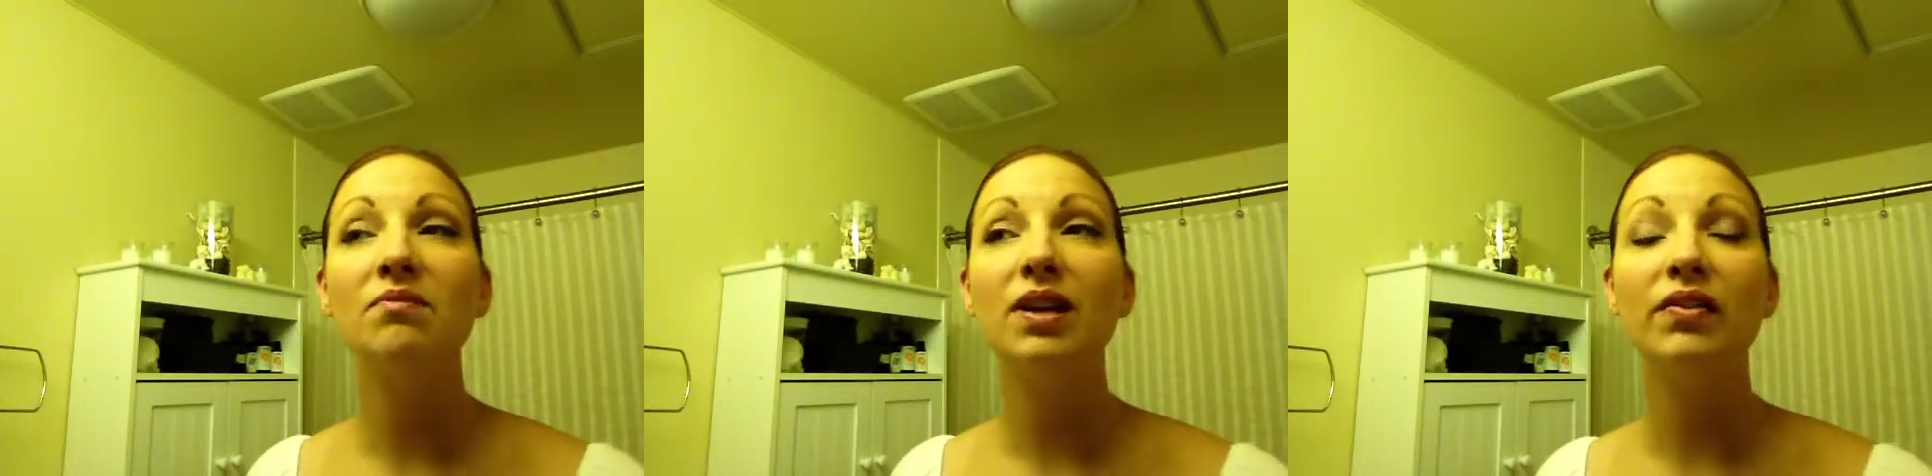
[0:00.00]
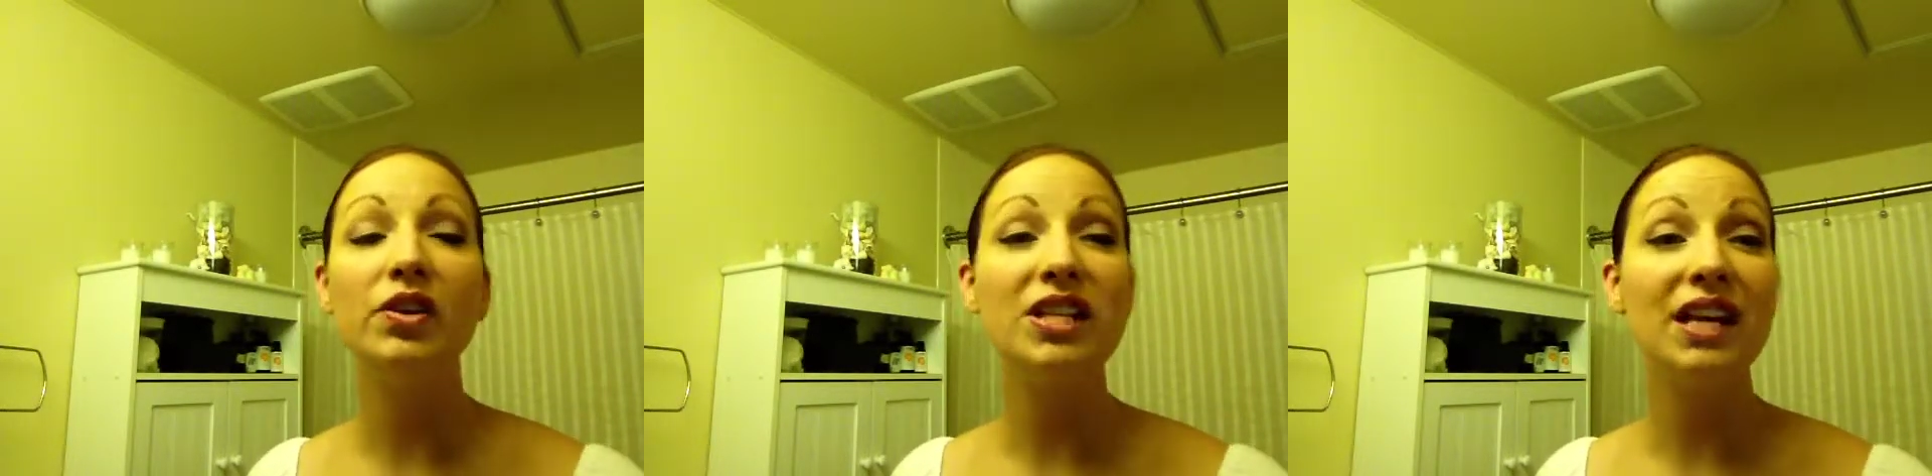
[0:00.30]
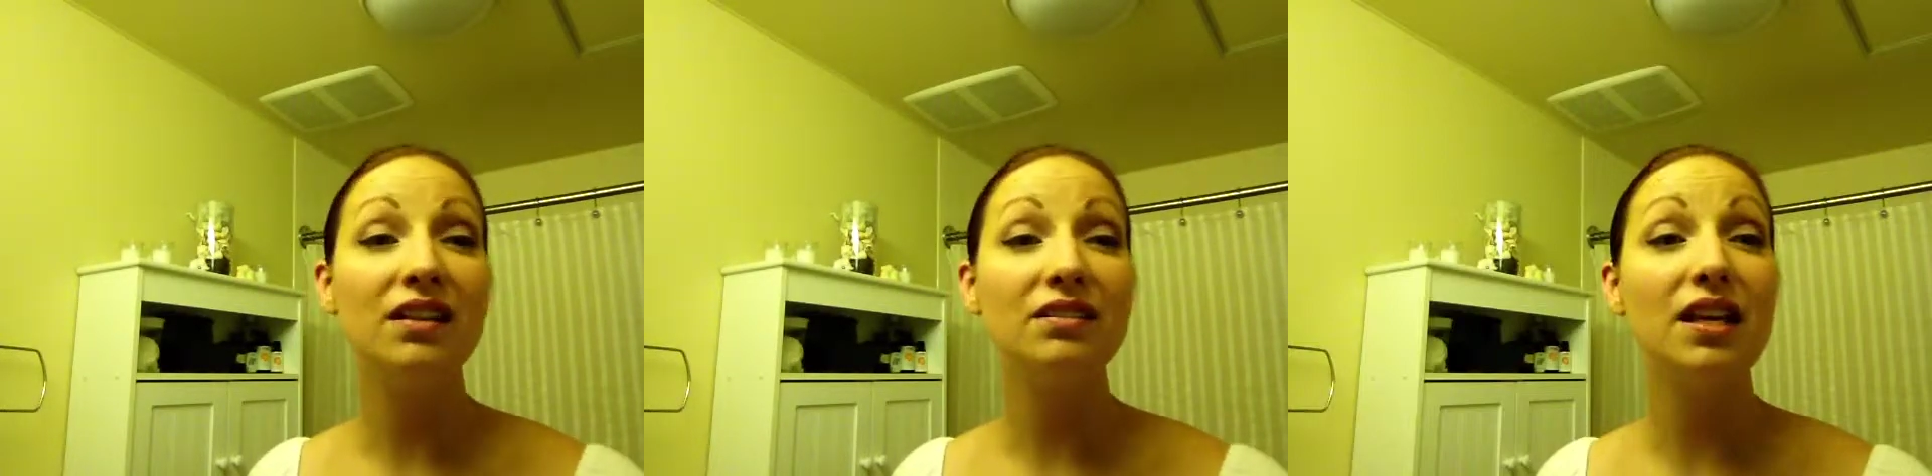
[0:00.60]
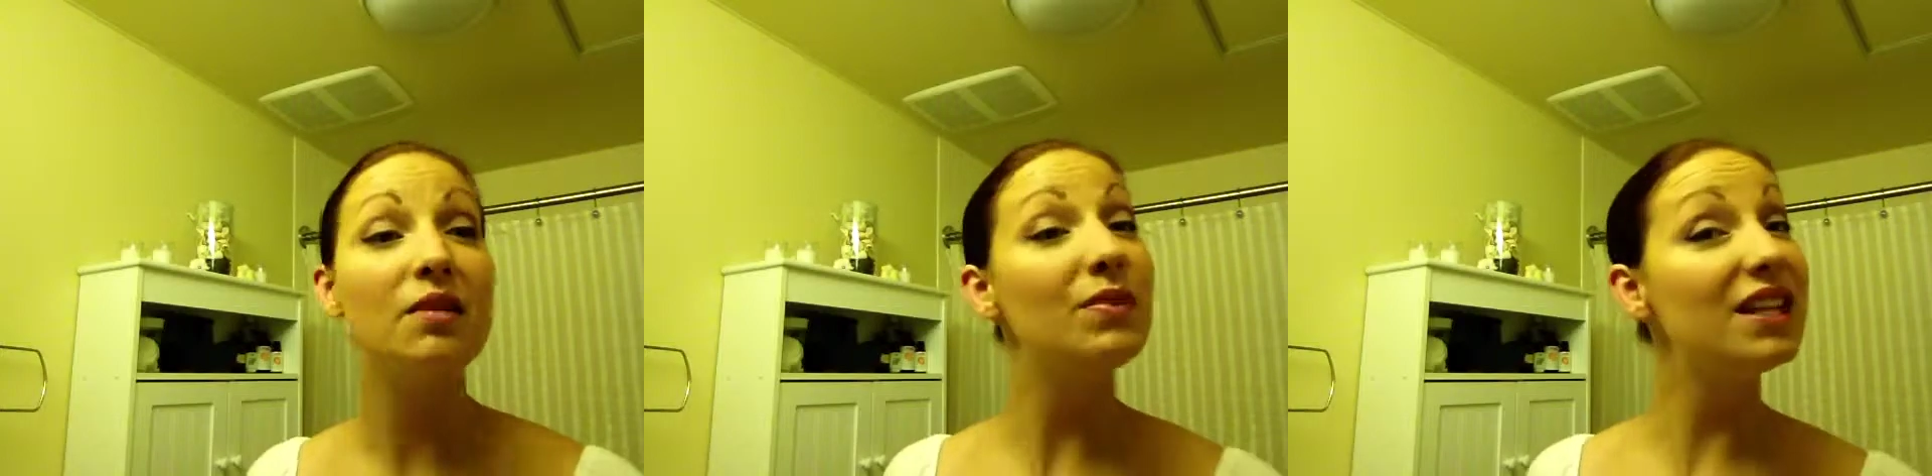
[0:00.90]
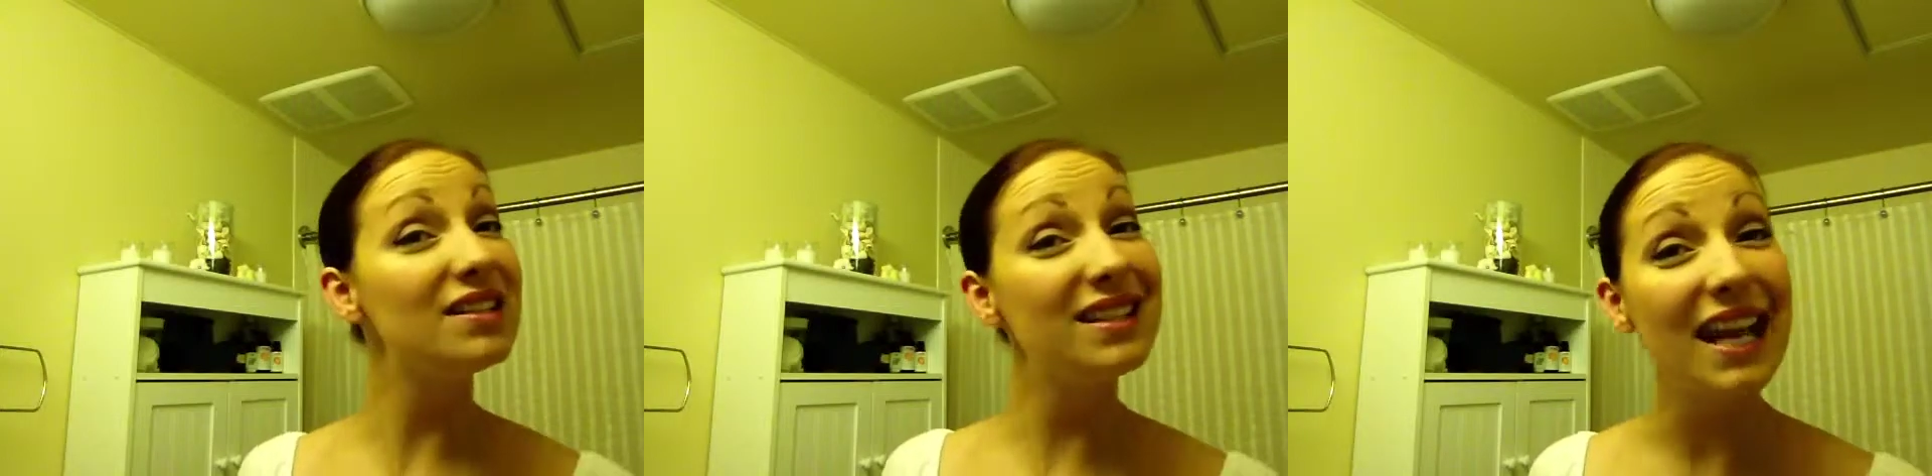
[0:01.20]
If you take 10
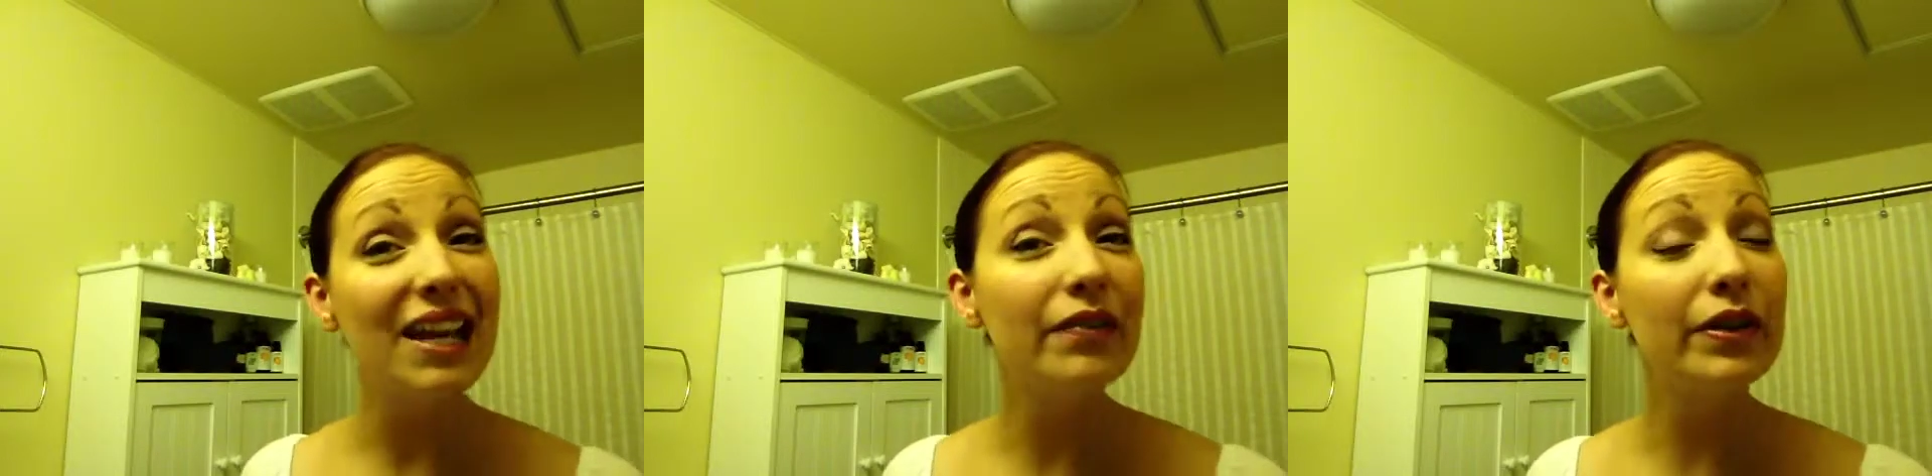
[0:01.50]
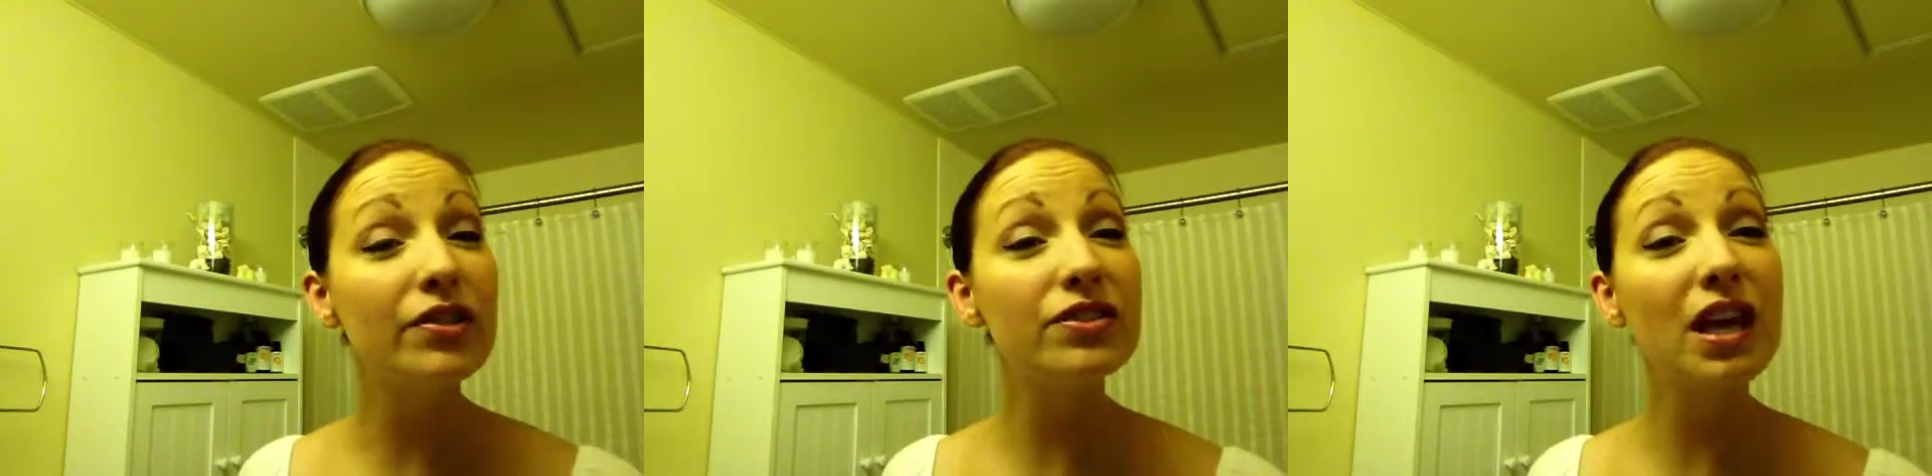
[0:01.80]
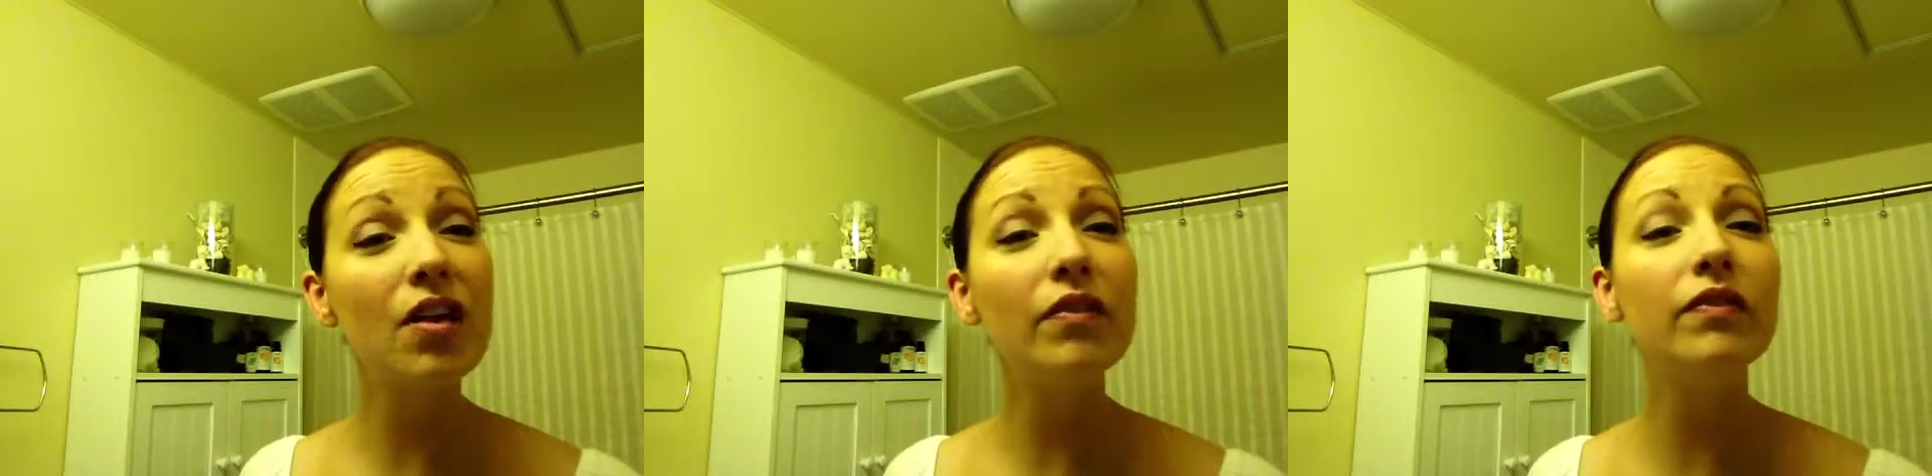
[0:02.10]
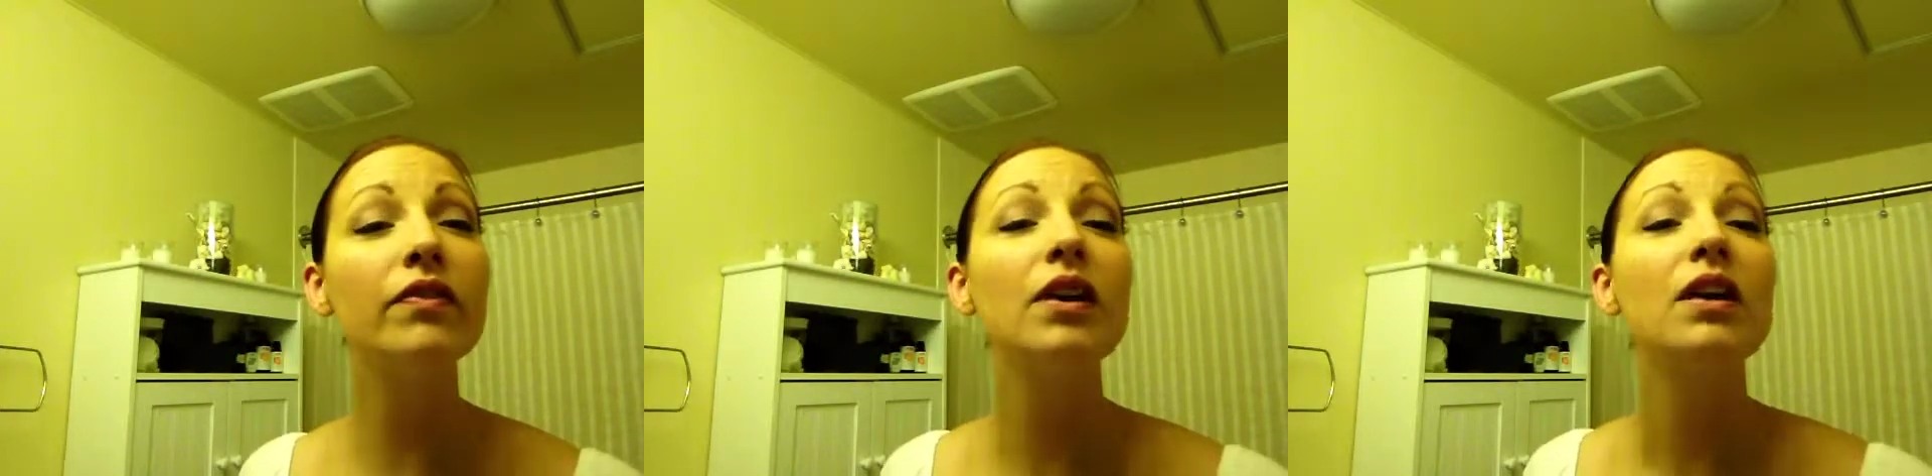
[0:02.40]
minutes a day for yourself